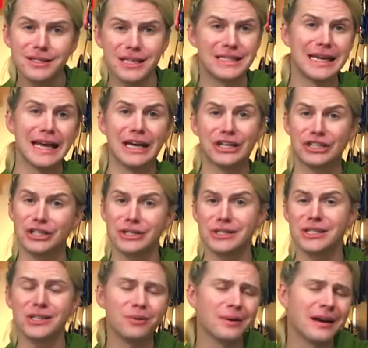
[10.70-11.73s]
to
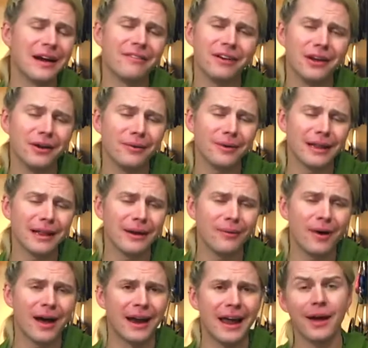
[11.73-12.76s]
tinctures, to whatever you really
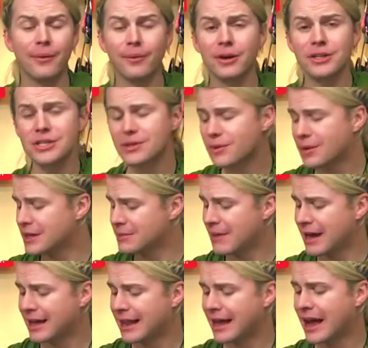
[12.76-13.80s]
want. And we're just going to
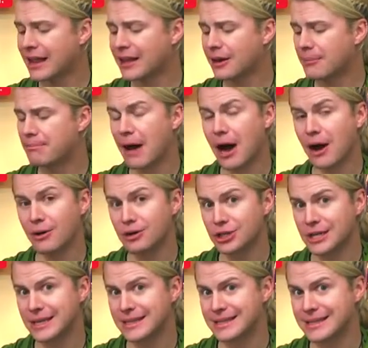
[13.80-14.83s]
make it like a little
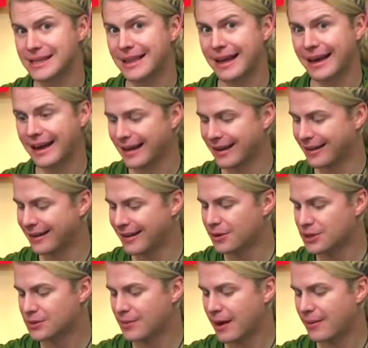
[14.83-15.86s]
potions thing,
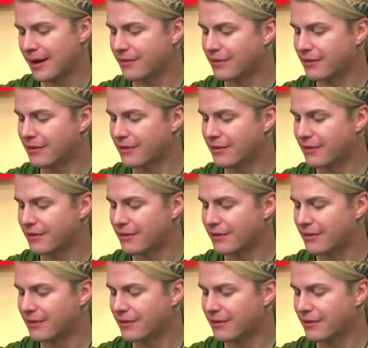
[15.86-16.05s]
which is why we